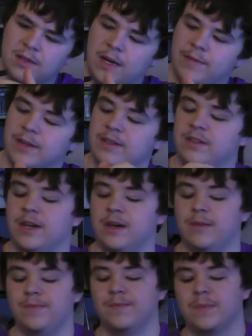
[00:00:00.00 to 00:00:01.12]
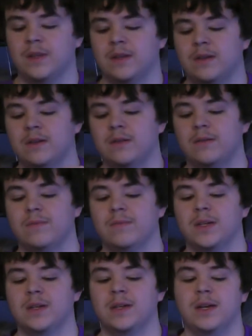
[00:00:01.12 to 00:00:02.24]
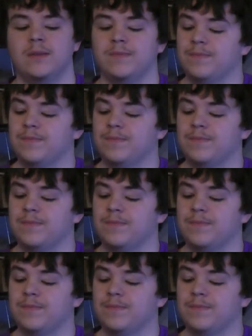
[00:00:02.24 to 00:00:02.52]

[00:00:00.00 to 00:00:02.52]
of this, so there you go.